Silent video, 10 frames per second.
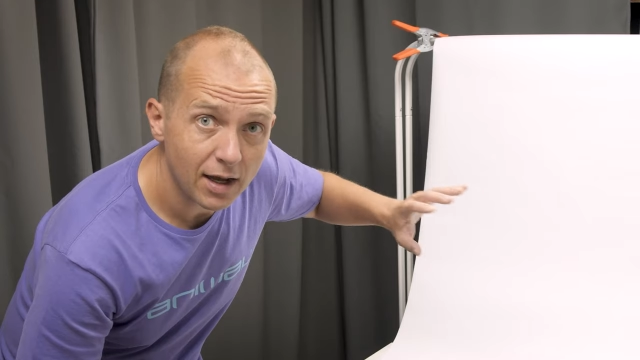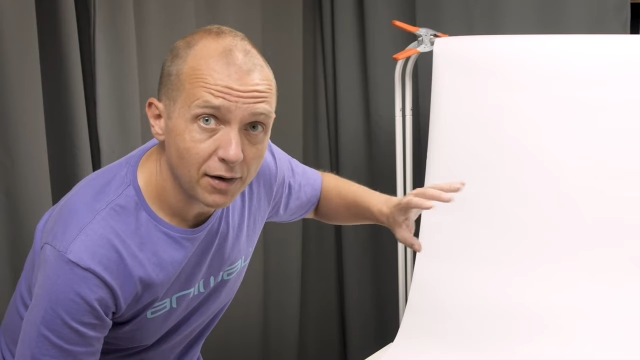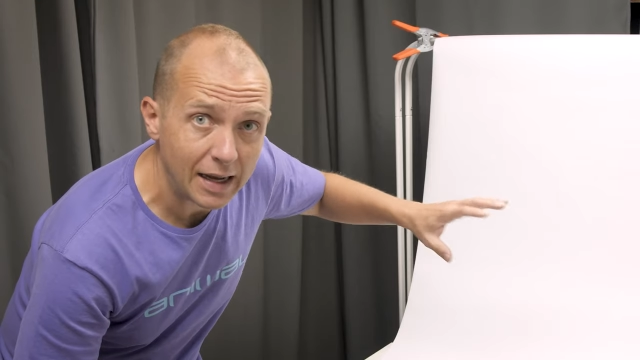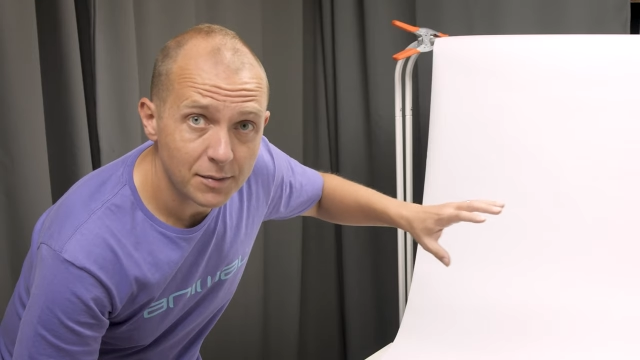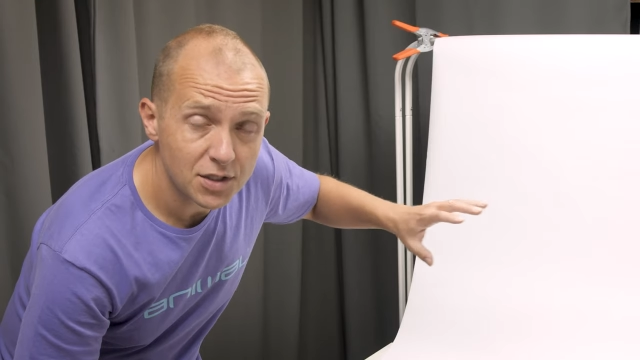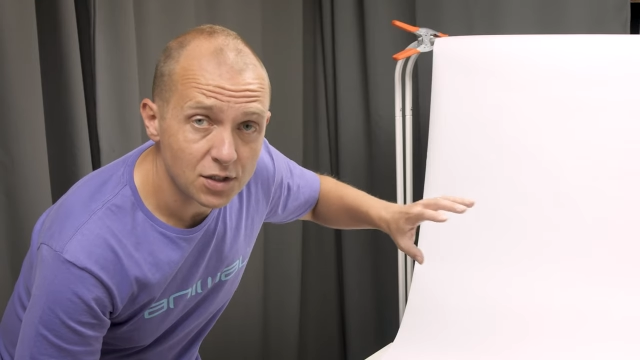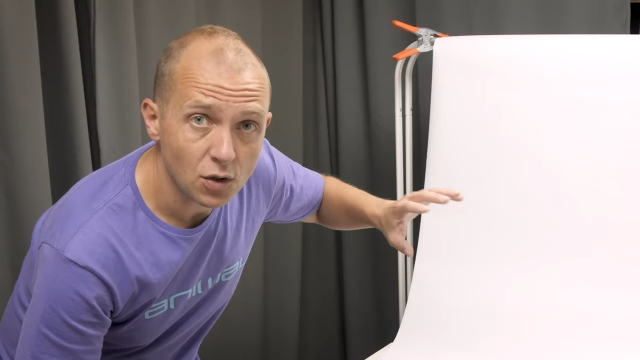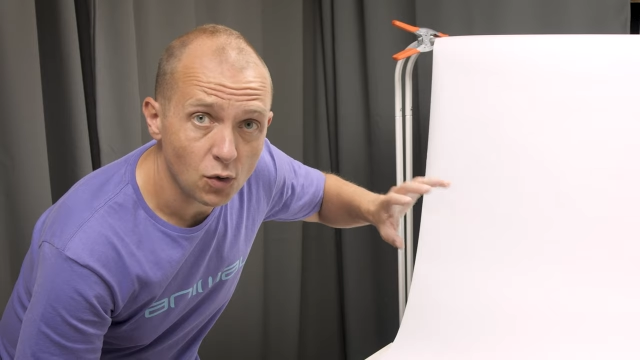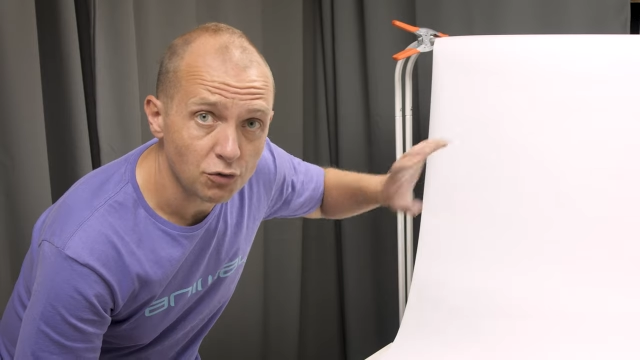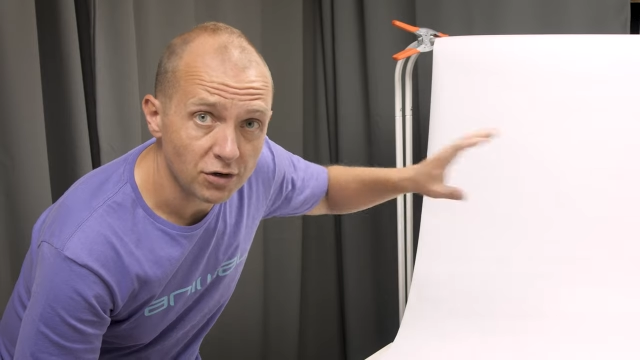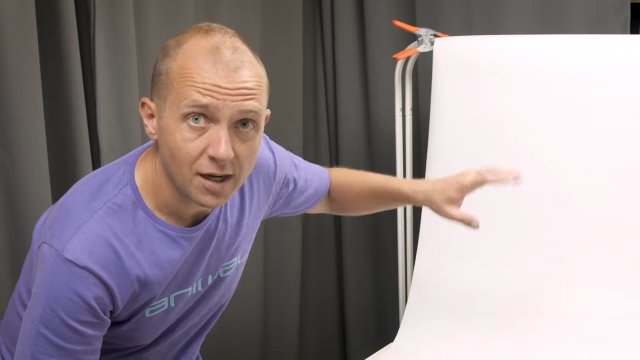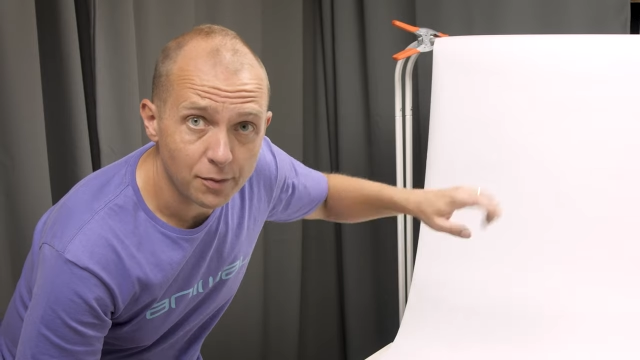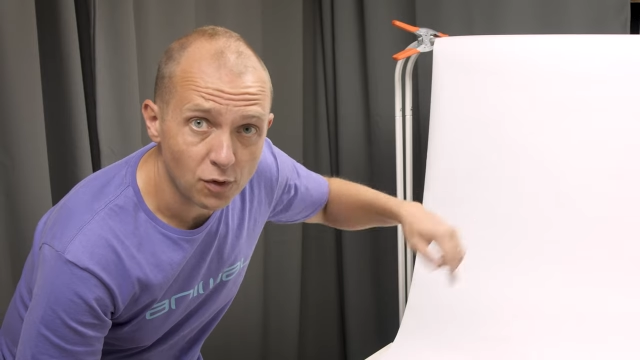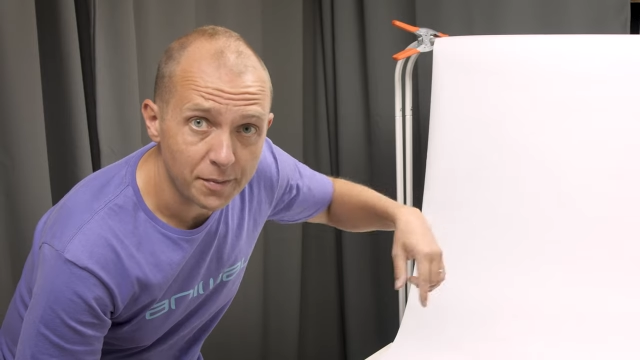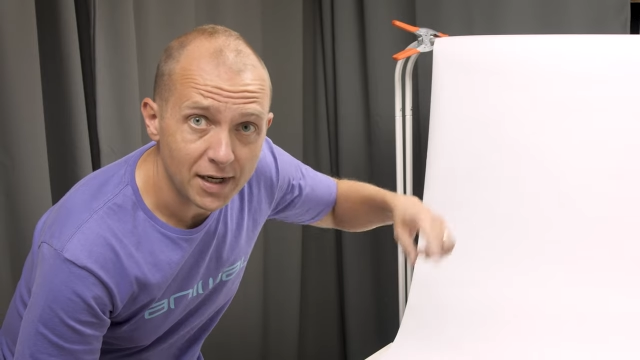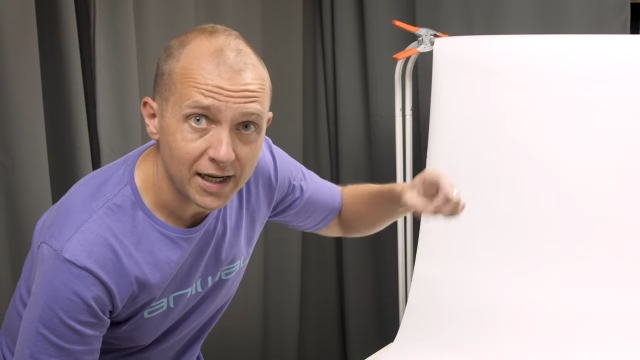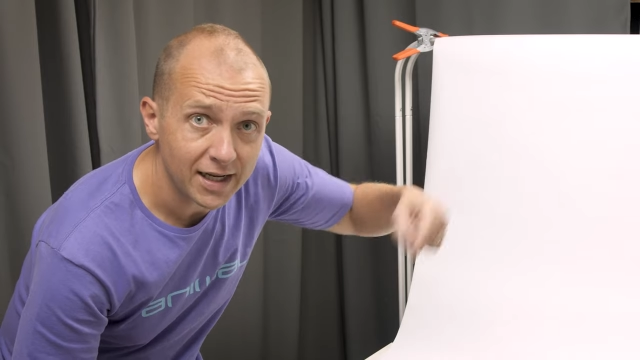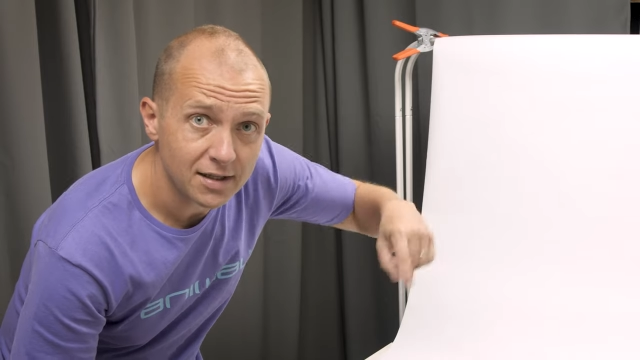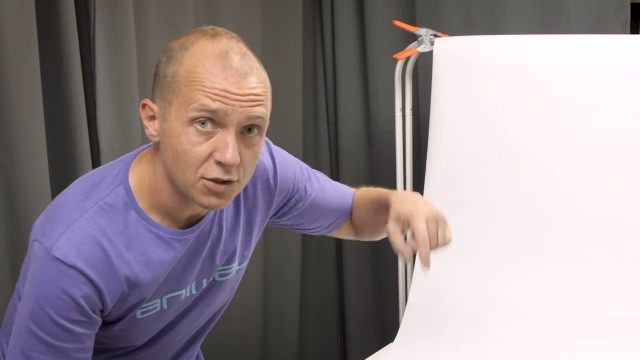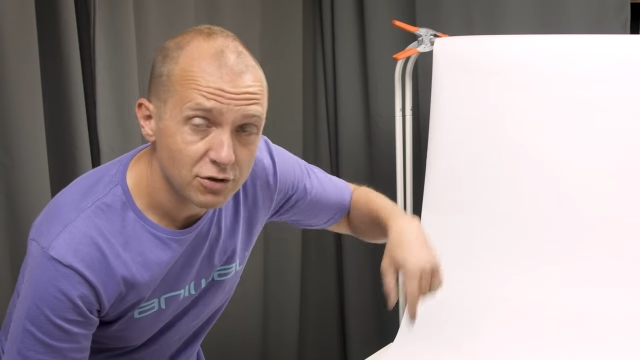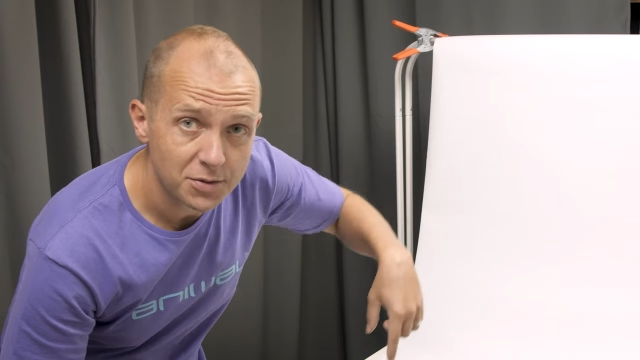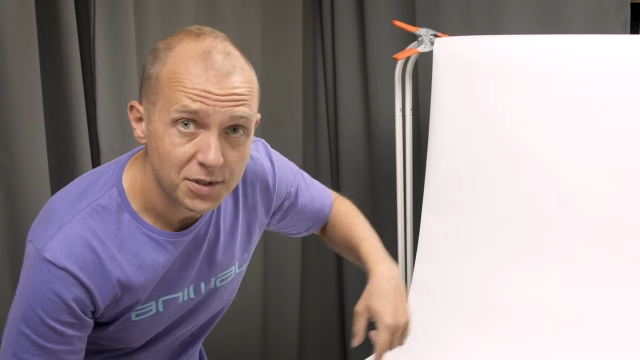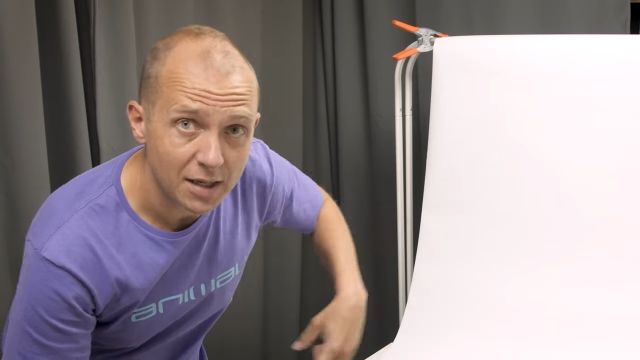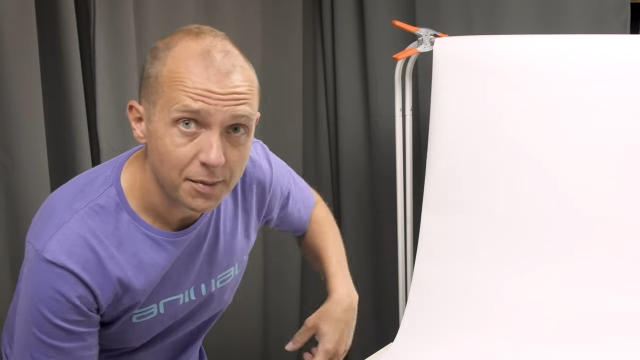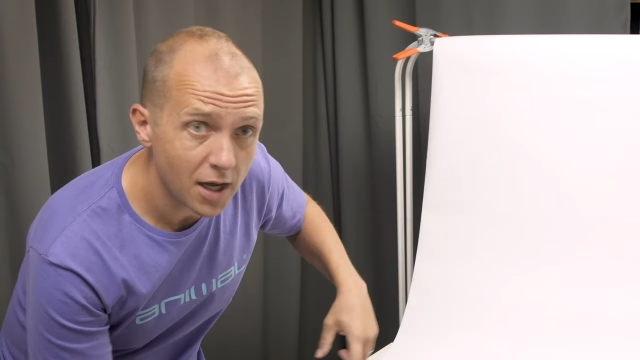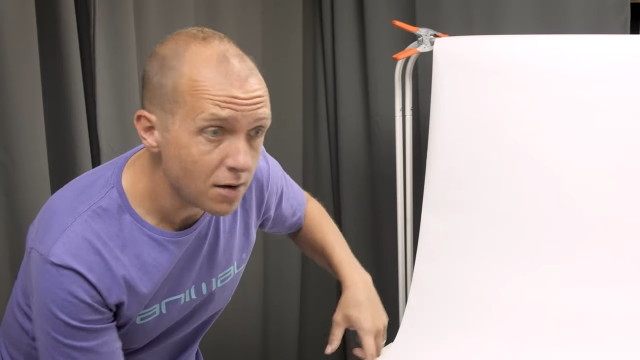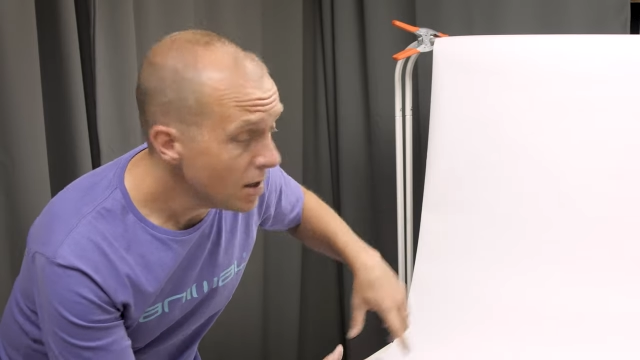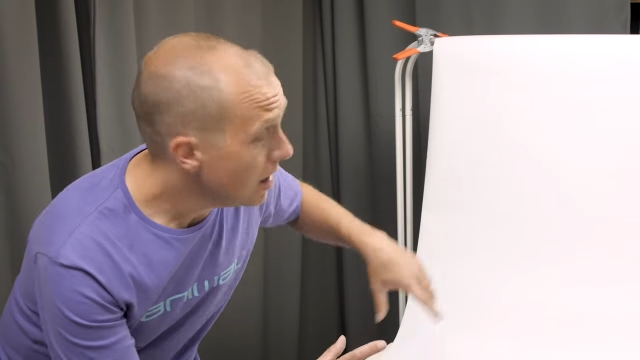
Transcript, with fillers: get on Amazon, order a couple. There'll be a link in the description down below.